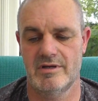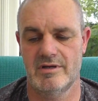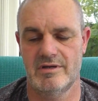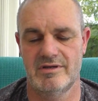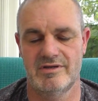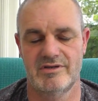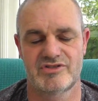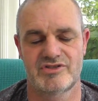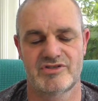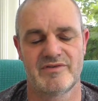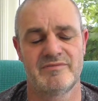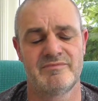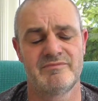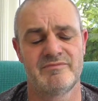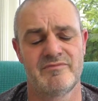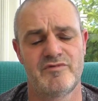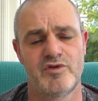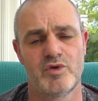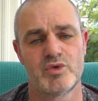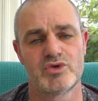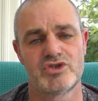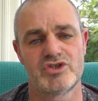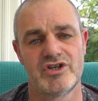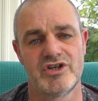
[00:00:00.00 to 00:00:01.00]
It's
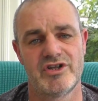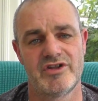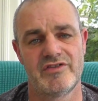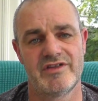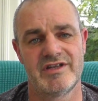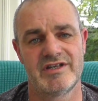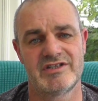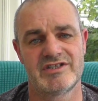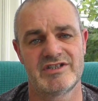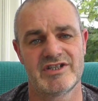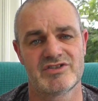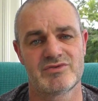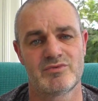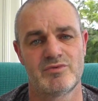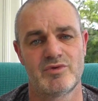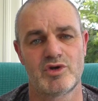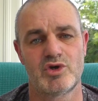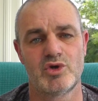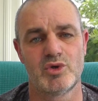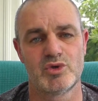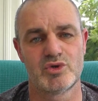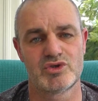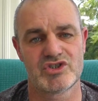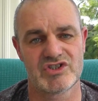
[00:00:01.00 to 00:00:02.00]
unfortunate that it doesn't
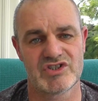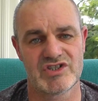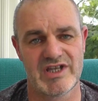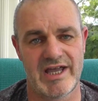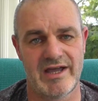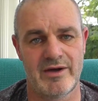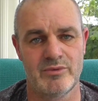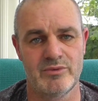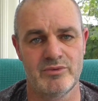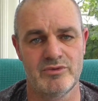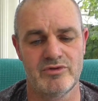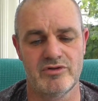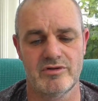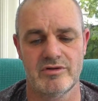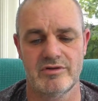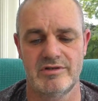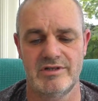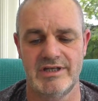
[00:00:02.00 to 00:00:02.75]
record sound.